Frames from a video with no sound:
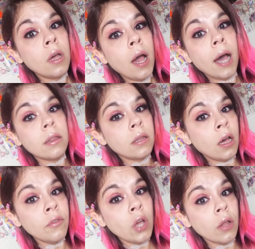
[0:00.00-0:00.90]
I
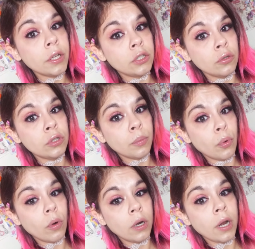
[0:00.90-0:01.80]
love y'all that do
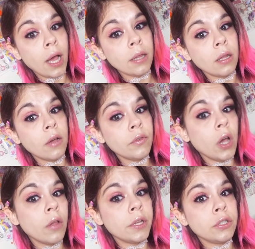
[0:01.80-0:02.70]
support. I love
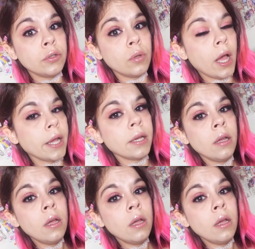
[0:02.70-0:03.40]
y'all that do like